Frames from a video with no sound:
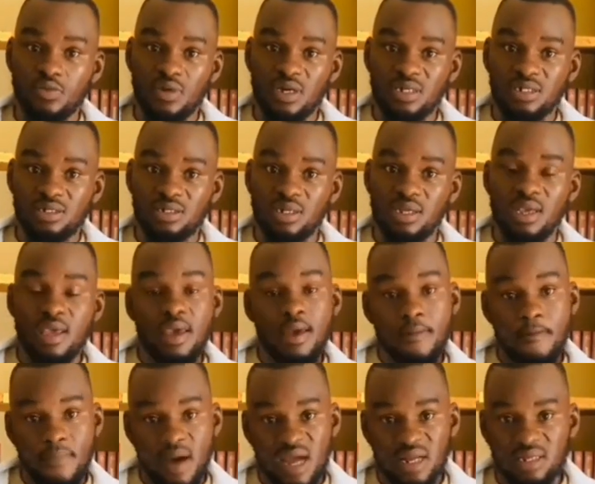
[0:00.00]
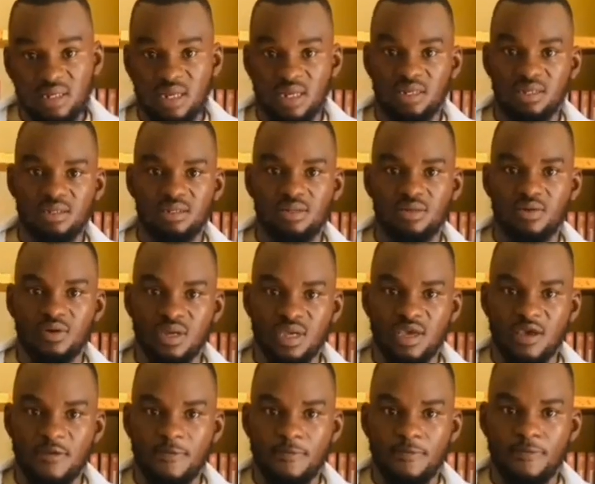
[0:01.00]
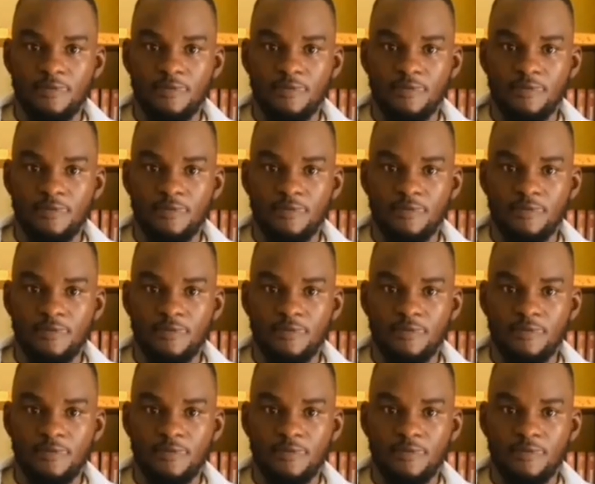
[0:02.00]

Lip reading: what? Patent. Okay.